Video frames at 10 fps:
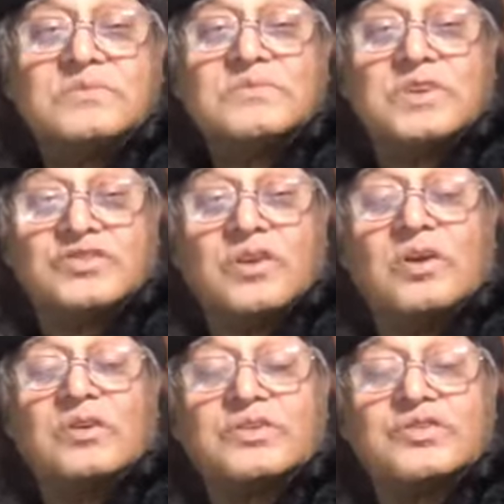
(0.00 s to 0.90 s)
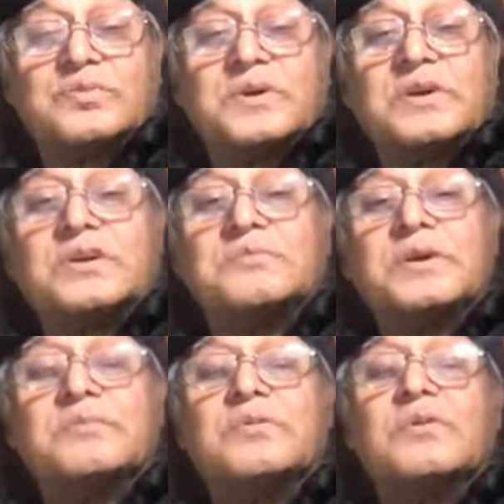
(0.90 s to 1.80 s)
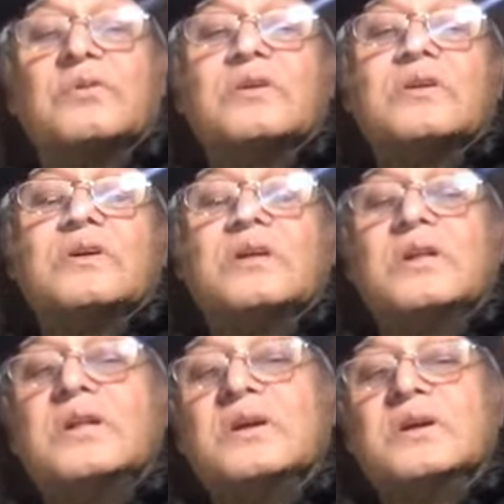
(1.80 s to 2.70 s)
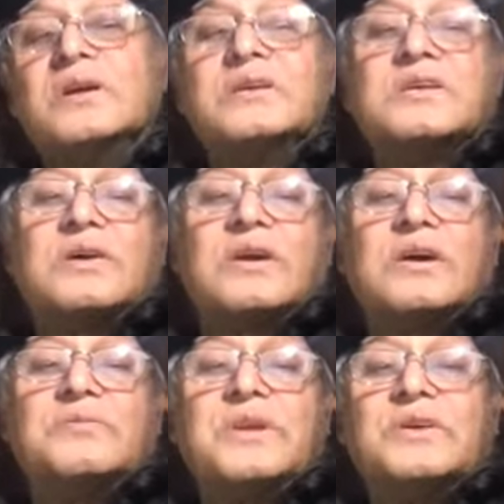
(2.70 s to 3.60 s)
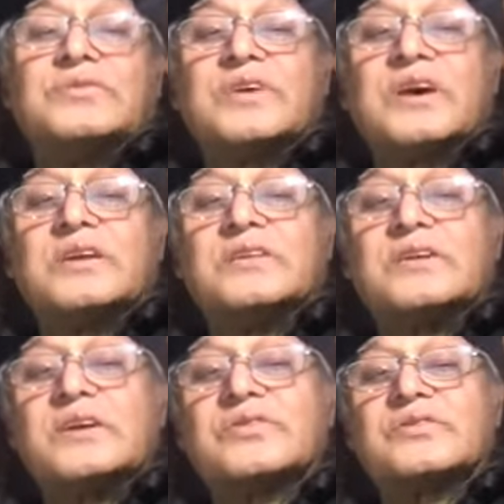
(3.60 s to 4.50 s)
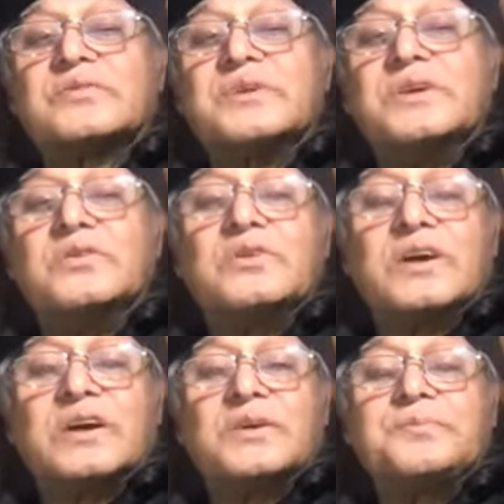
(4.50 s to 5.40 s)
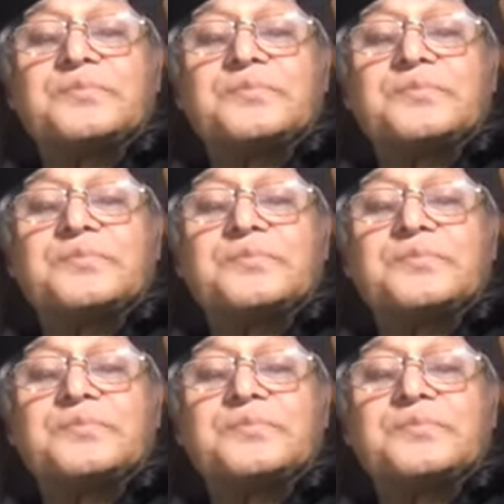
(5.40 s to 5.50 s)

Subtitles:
the Siloti speaking people in Tower Hamlets and in the rest of the UK,